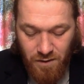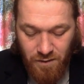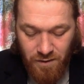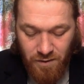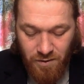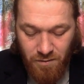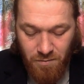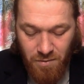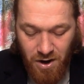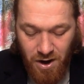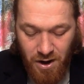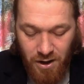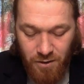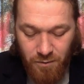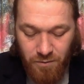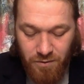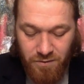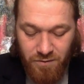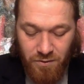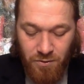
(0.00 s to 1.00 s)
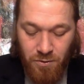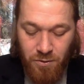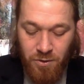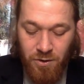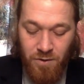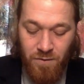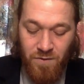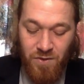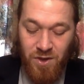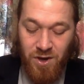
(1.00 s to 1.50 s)
Then the man who is lord
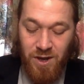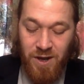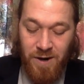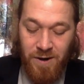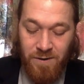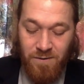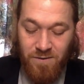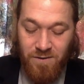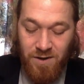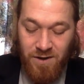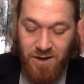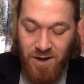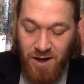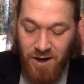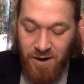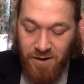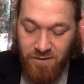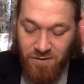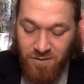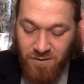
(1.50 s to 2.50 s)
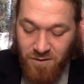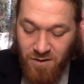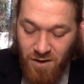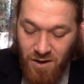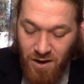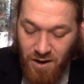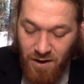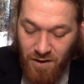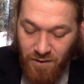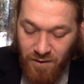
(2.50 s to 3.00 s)
over the land said to us,
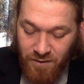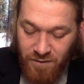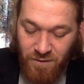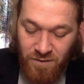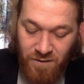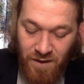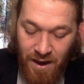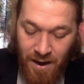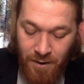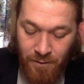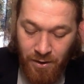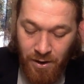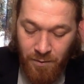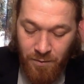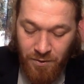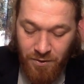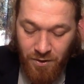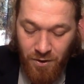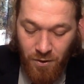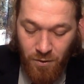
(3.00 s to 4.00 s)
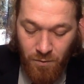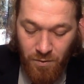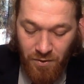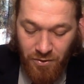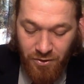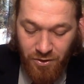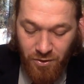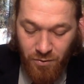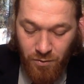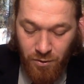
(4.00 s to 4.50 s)
'This is how I will know
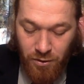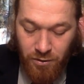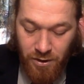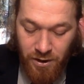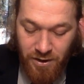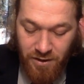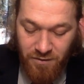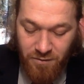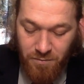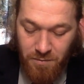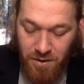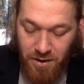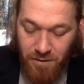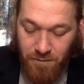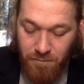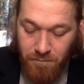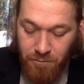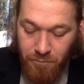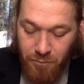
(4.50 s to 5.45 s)
whether you are honest men.